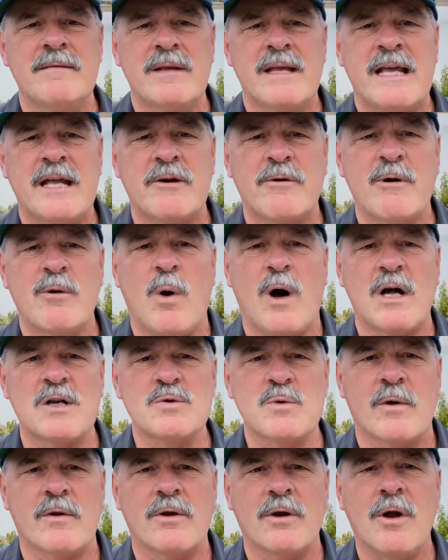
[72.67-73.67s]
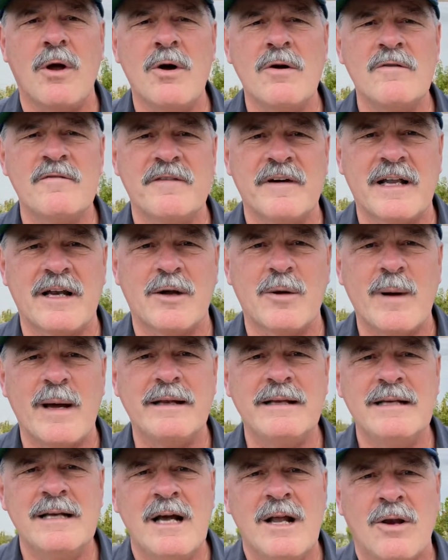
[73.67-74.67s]
Henry Wadsworth Longfellow.
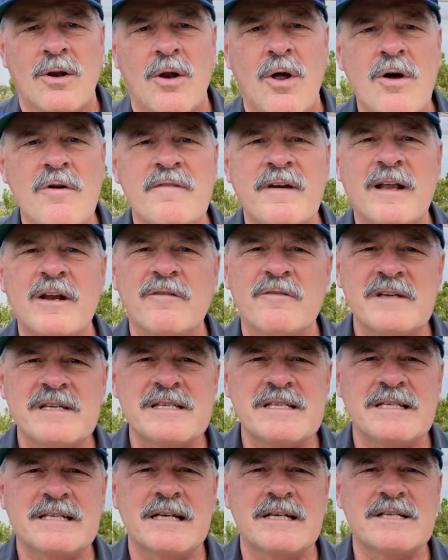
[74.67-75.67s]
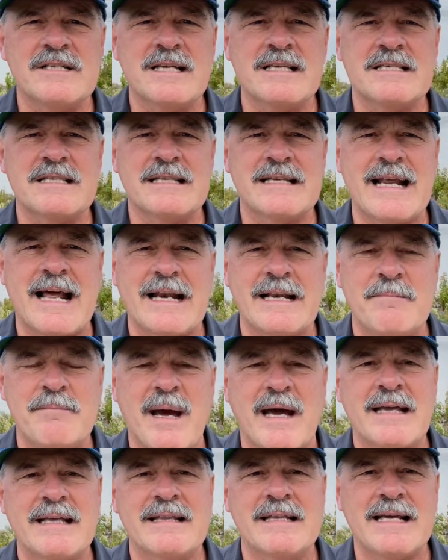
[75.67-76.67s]
And Longfellow visited Cincinnati
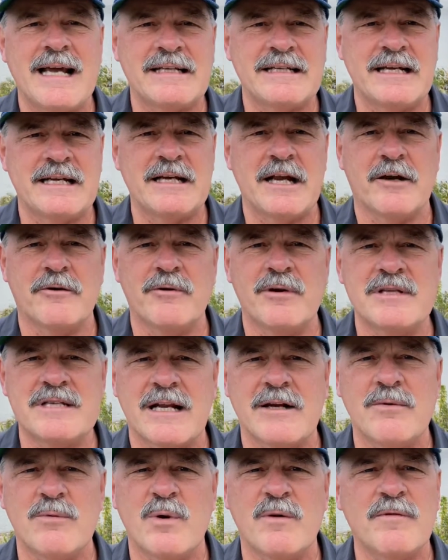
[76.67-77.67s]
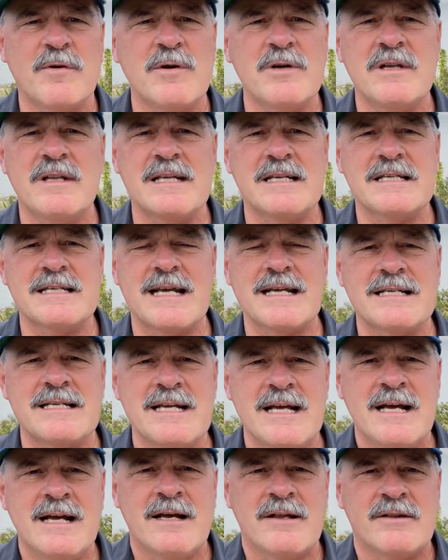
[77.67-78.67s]
back in the 1800s and referred to this as
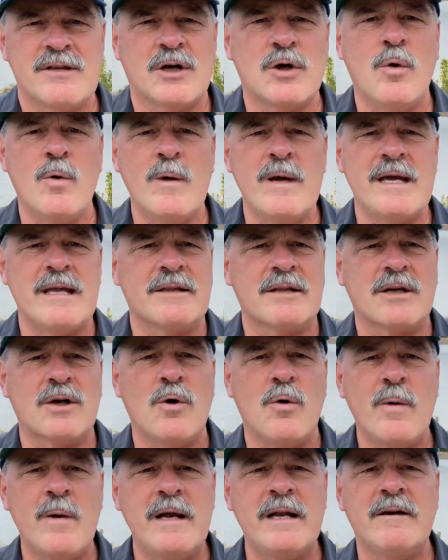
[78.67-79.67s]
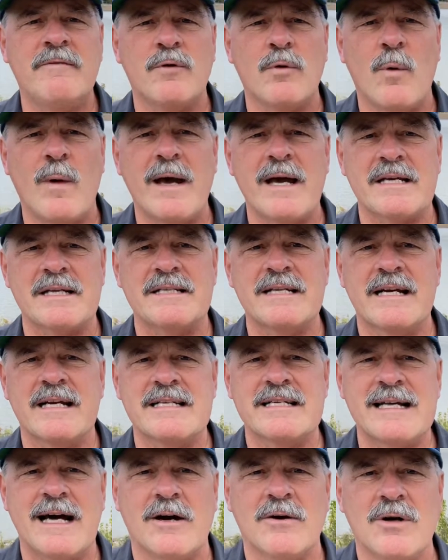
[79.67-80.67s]
the Queen of the West, it
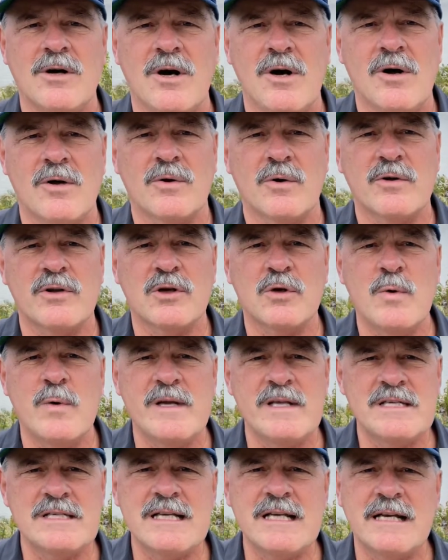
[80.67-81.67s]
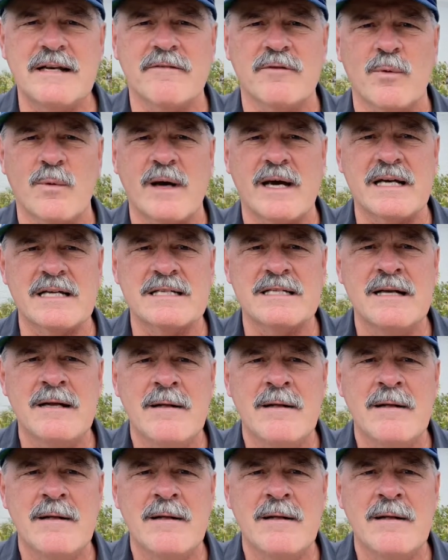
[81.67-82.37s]
is now called, or the Queen City of the West,